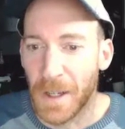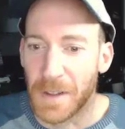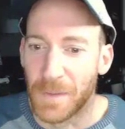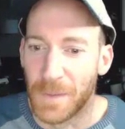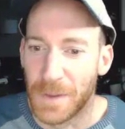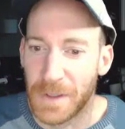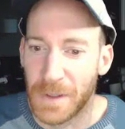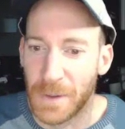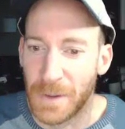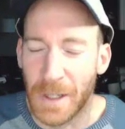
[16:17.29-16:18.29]
Okay,
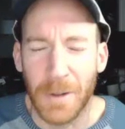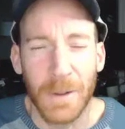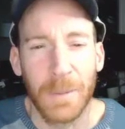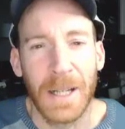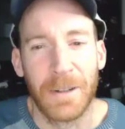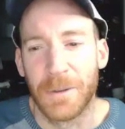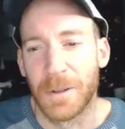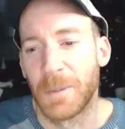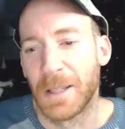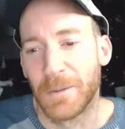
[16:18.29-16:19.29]
so now I feel
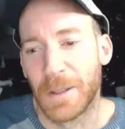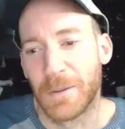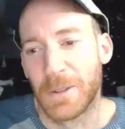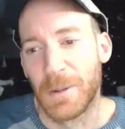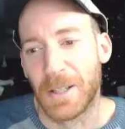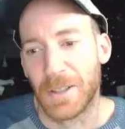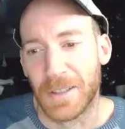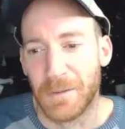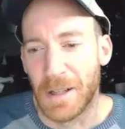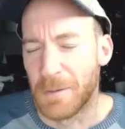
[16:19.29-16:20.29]
bad for making fun of
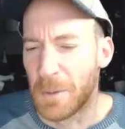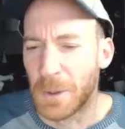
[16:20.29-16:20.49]
geometrics.